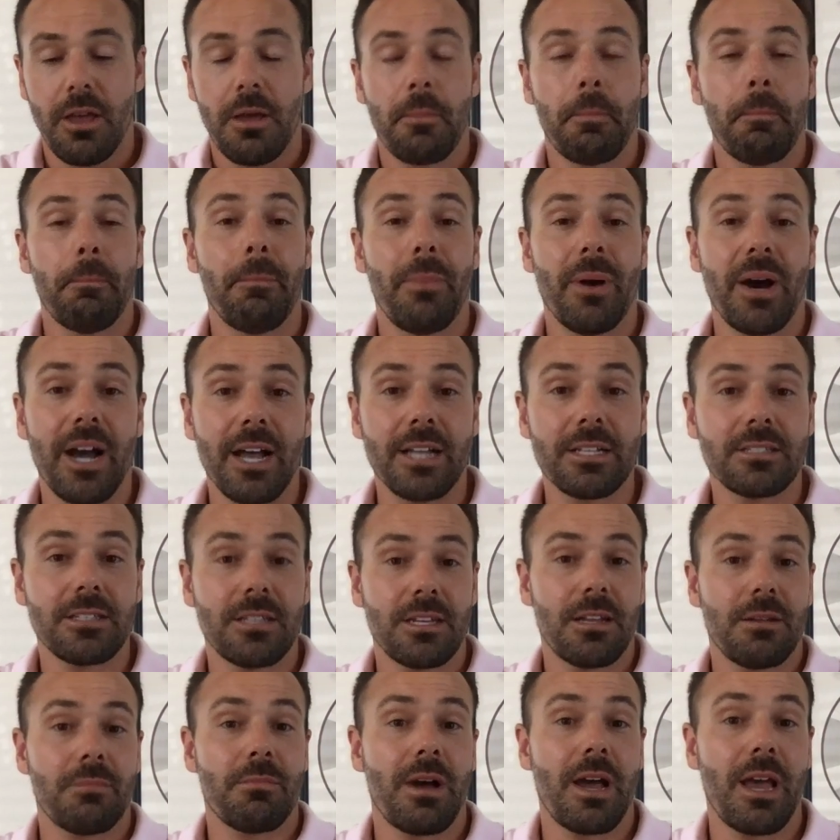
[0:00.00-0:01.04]
But
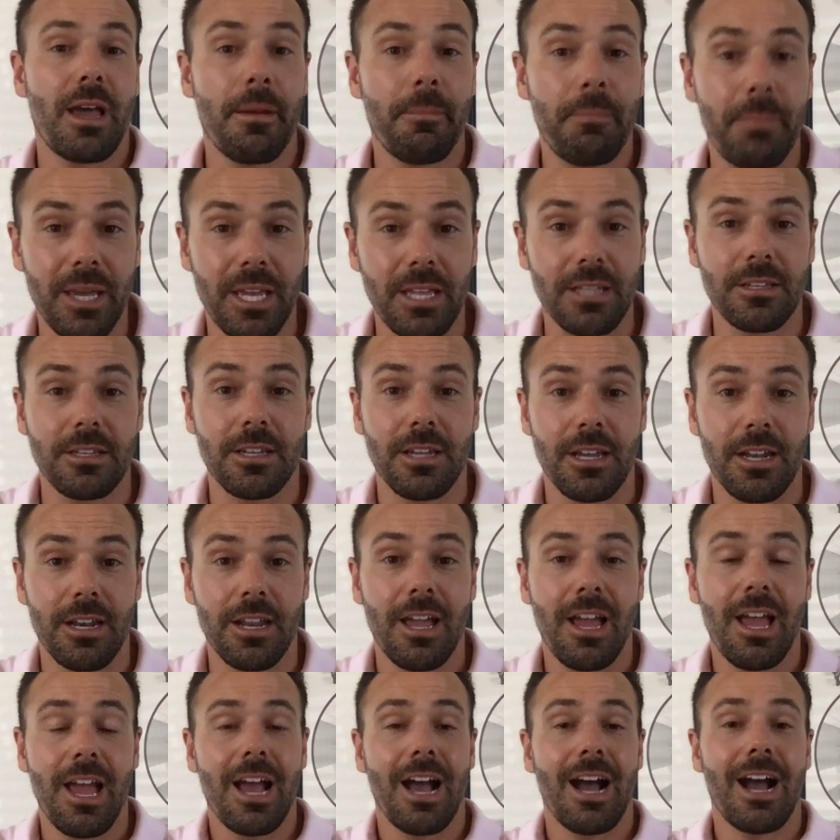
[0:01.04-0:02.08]
in my
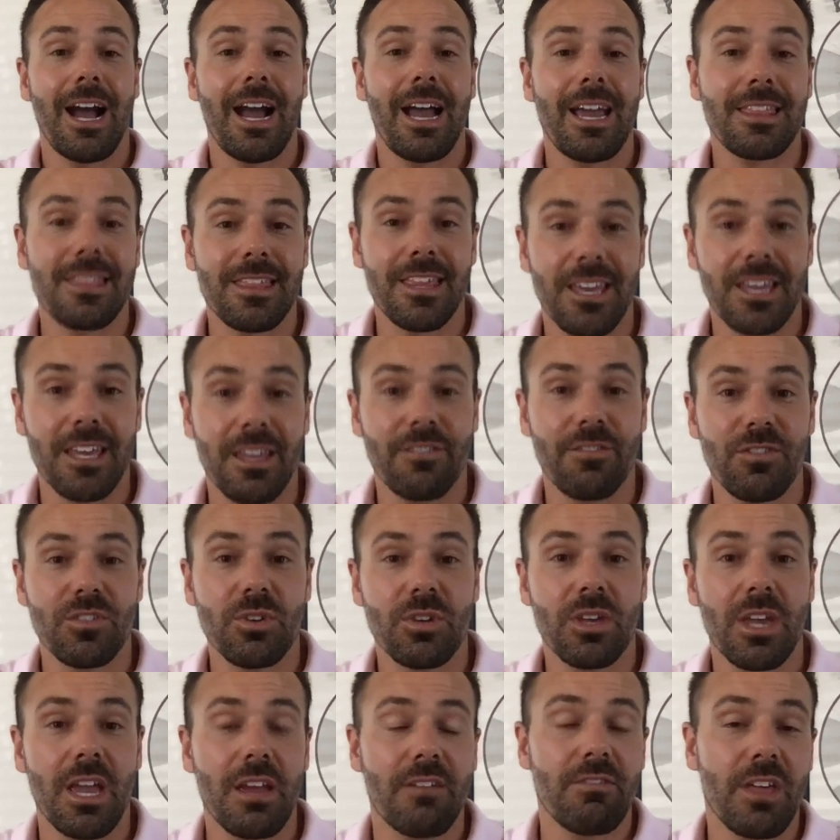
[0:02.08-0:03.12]
opinion, I think if
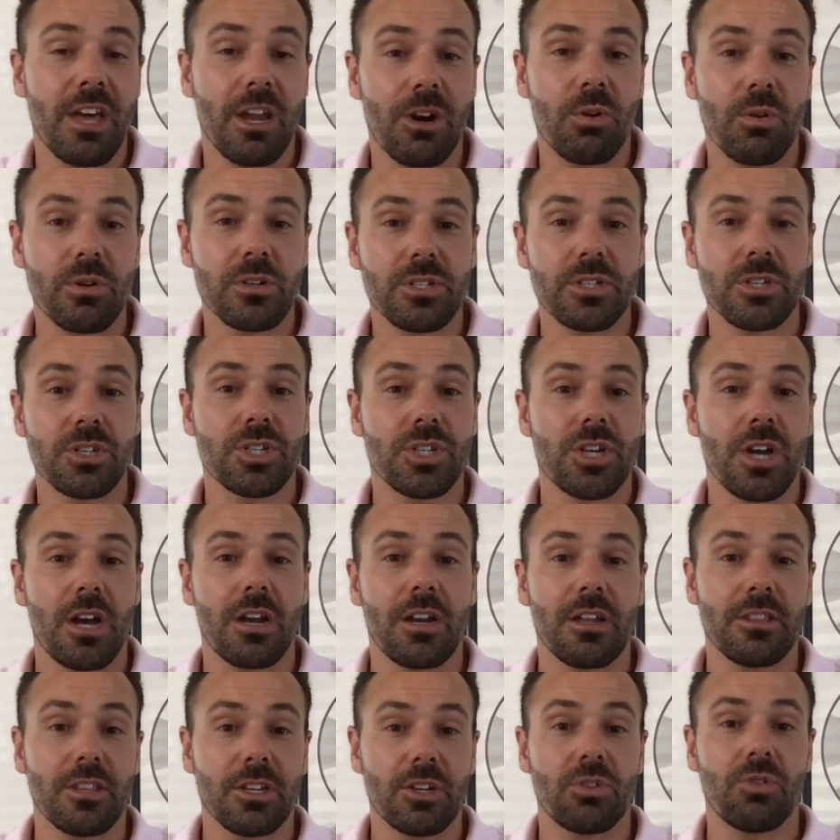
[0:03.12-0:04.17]
you gave that horse a shot
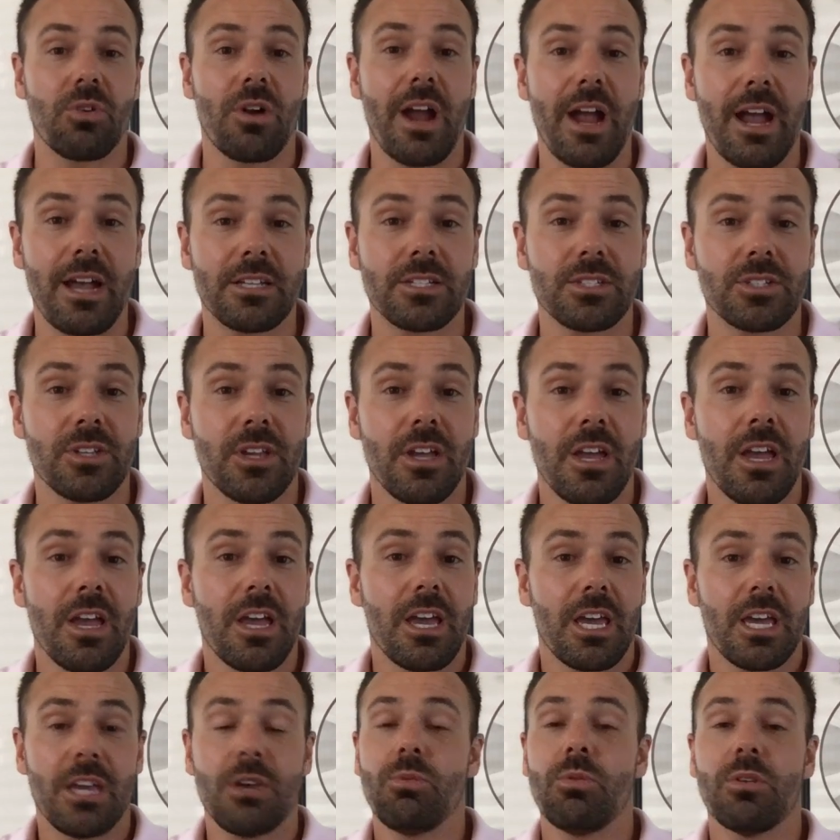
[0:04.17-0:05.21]
on the grass,
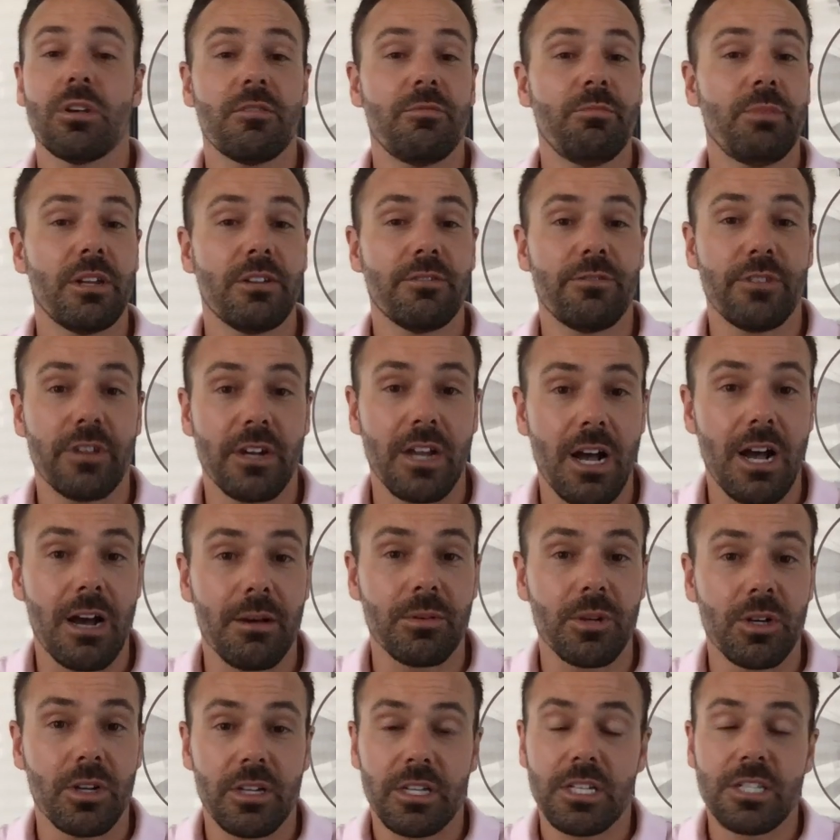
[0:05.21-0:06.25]
he would have been
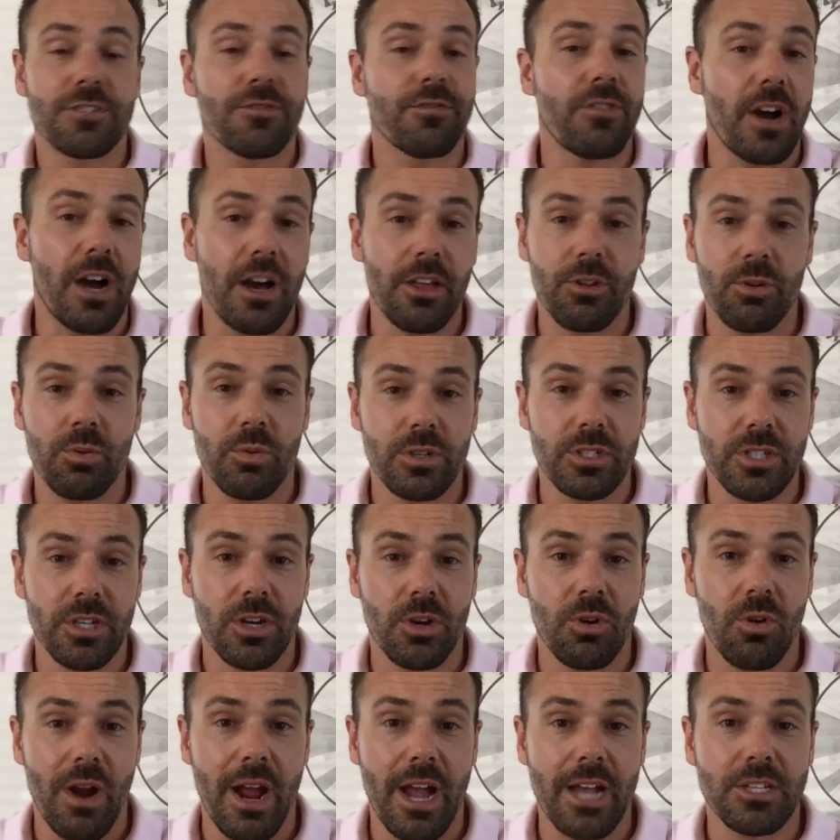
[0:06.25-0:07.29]
phenomenal. His father was a
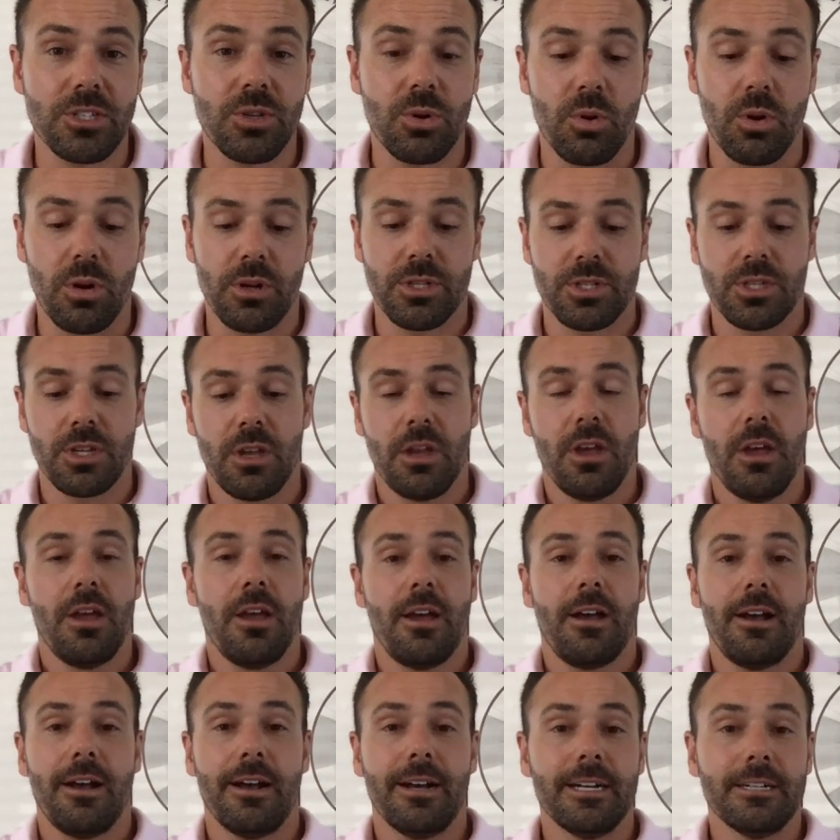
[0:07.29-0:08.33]
grass horse.
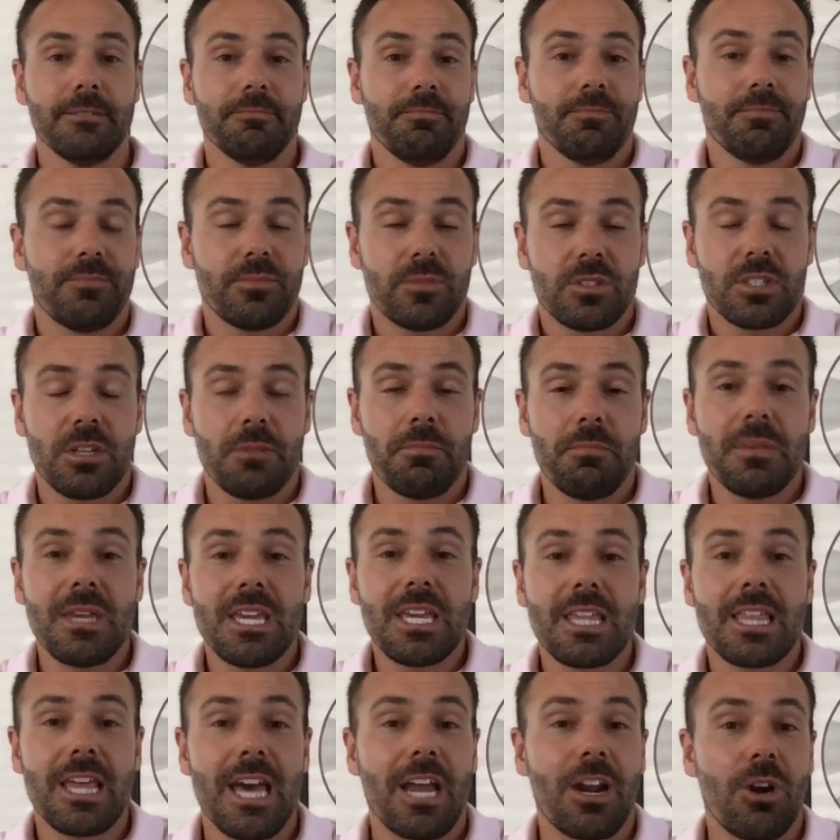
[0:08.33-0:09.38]
To
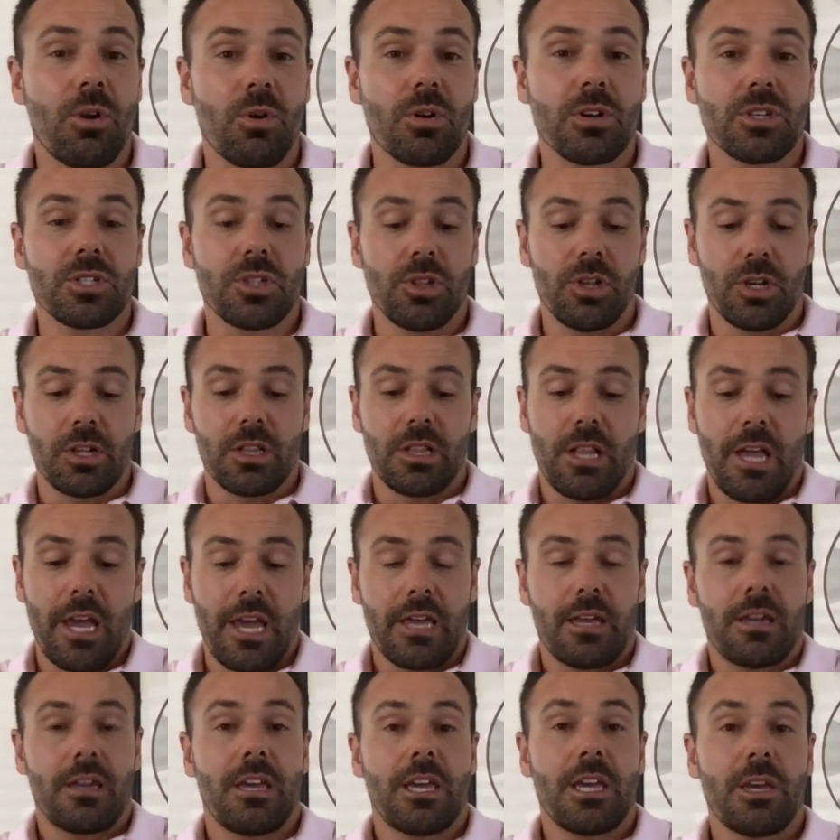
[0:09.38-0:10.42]
me, that horse looked
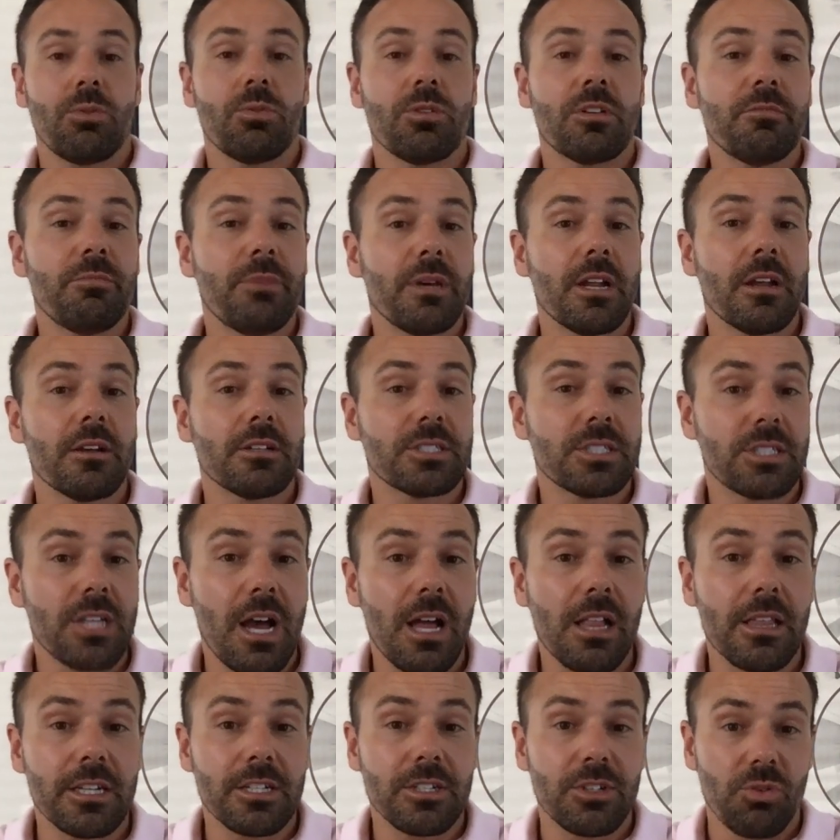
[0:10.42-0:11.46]
like he would have been a
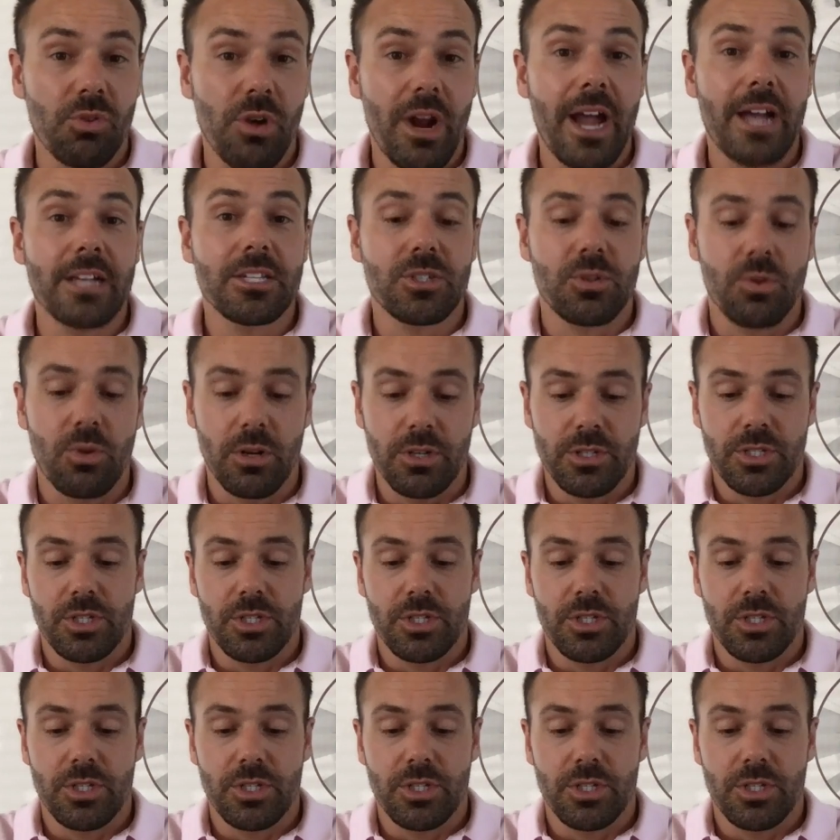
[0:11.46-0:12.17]
solid grass horse.